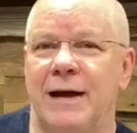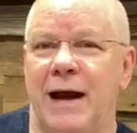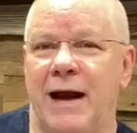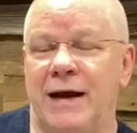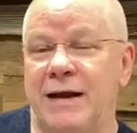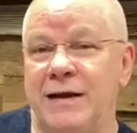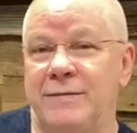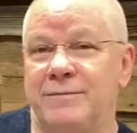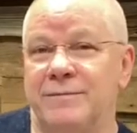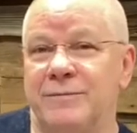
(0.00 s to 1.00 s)
And
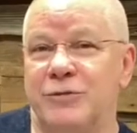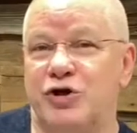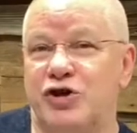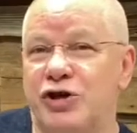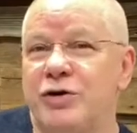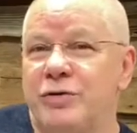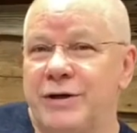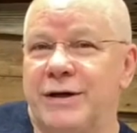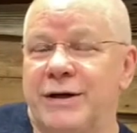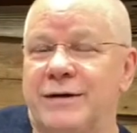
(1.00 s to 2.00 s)
he
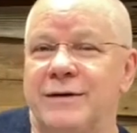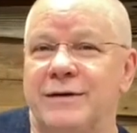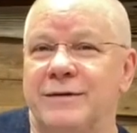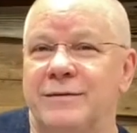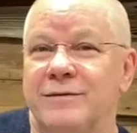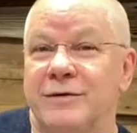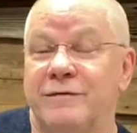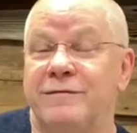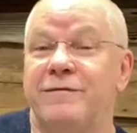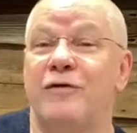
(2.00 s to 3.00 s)
shielded the
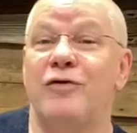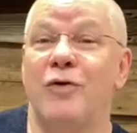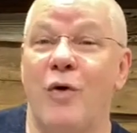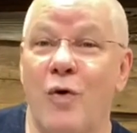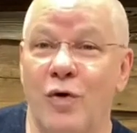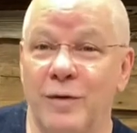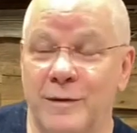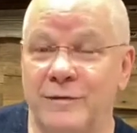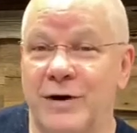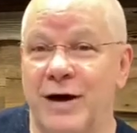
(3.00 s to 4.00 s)
full orb
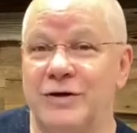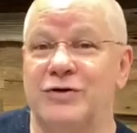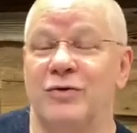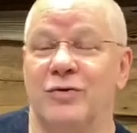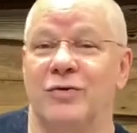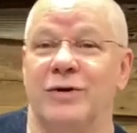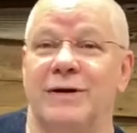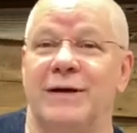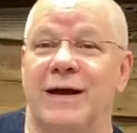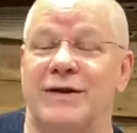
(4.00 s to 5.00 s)
of God's
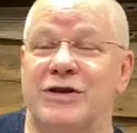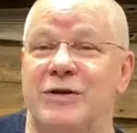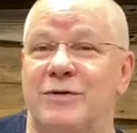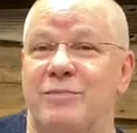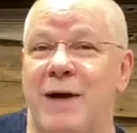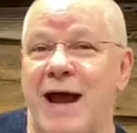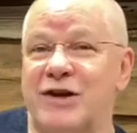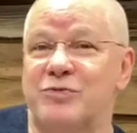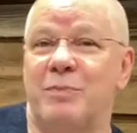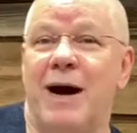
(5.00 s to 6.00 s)
glory as he would
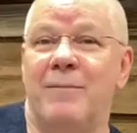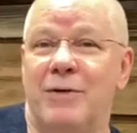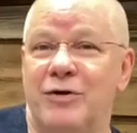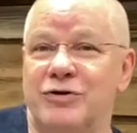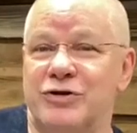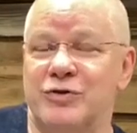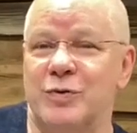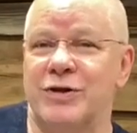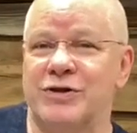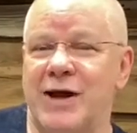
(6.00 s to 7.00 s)
pass by Moses
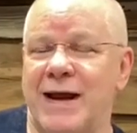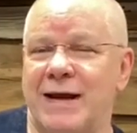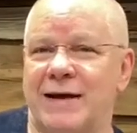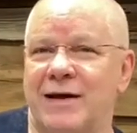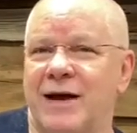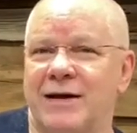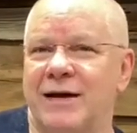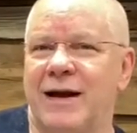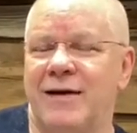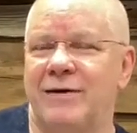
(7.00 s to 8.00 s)
with his hand. Now, God
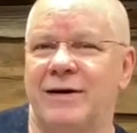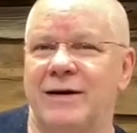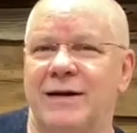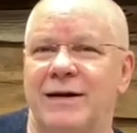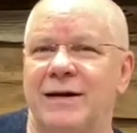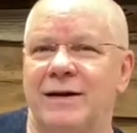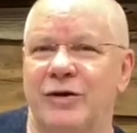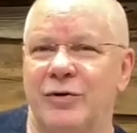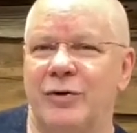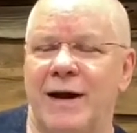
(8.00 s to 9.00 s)
didn't have a
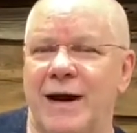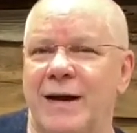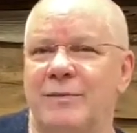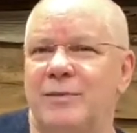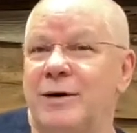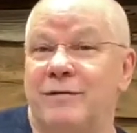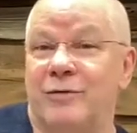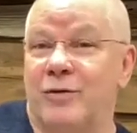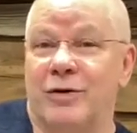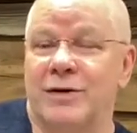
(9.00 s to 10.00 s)
literal hand, but
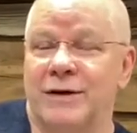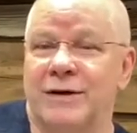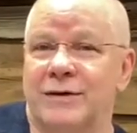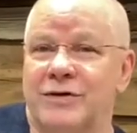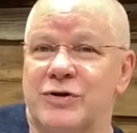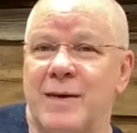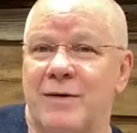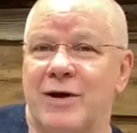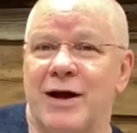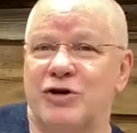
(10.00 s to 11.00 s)
metaphorically,
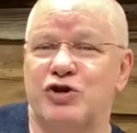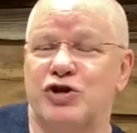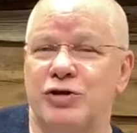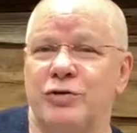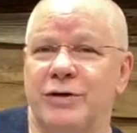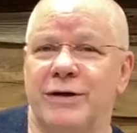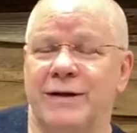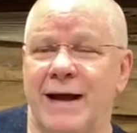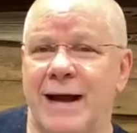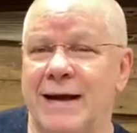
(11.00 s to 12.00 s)
somehow God shielded
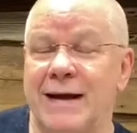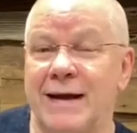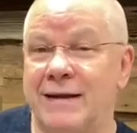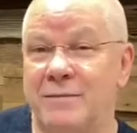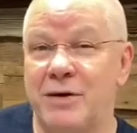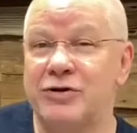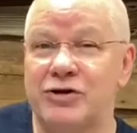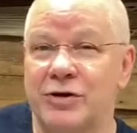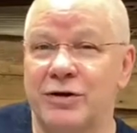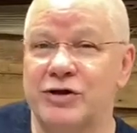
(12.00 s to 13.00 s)
that
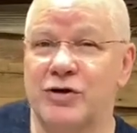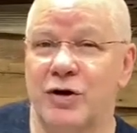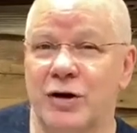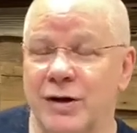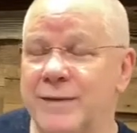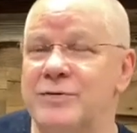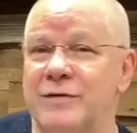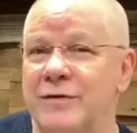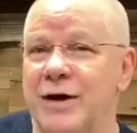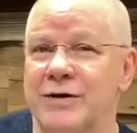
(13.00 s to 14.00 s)
Moses only saw a glimpse
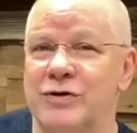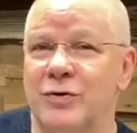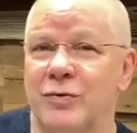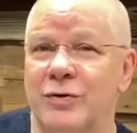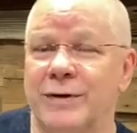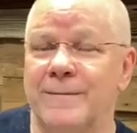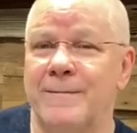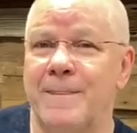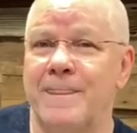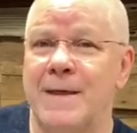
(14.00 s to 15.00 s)
of God's glory.
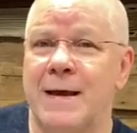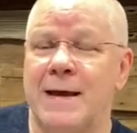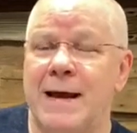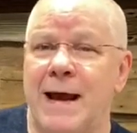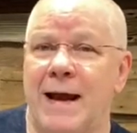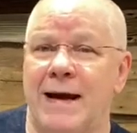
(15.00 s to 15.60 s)
And